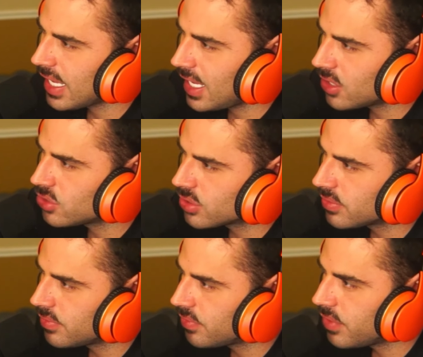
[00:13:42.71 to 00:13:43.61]

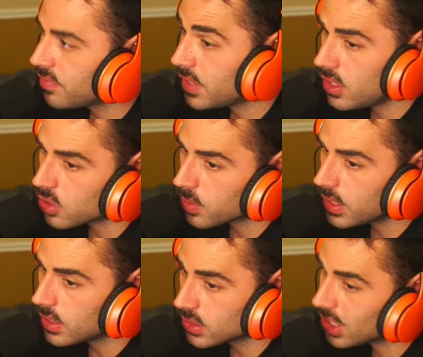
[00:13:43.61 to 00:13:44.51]

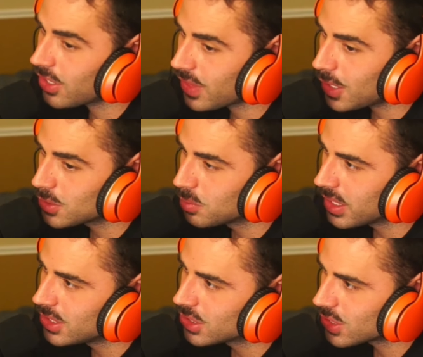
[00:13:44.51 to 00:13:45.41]
853, there's like a thousand
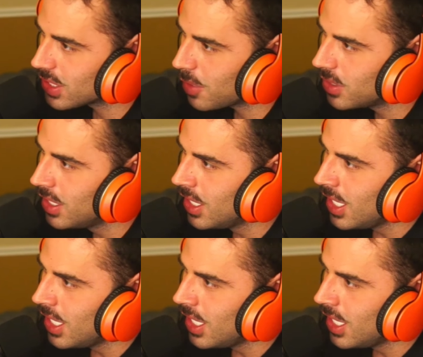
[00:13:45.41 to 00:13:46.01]
pages to that one.